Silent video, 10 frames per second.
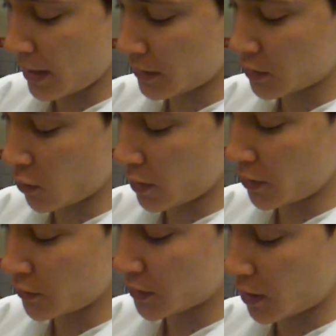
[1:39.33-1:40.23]
So
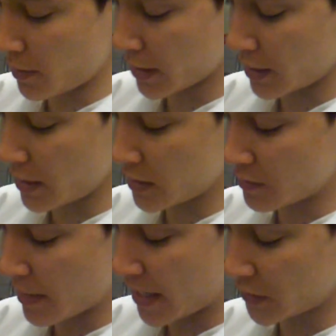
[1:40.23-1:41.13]
when you start making
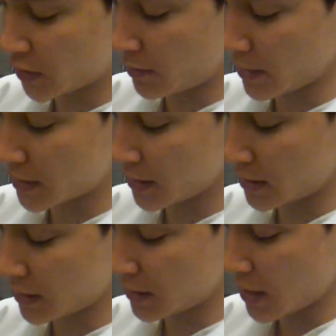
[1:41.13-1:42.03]
these master
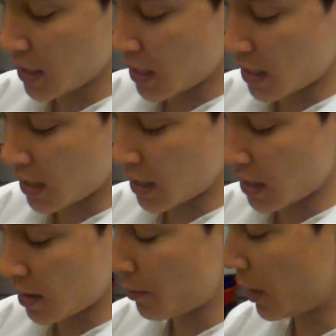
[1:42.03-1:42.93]
mixes
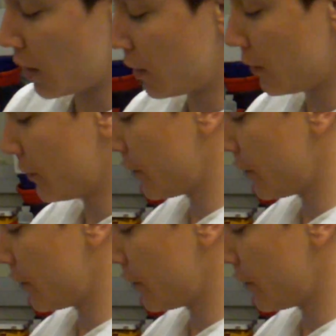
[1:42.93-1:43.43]
above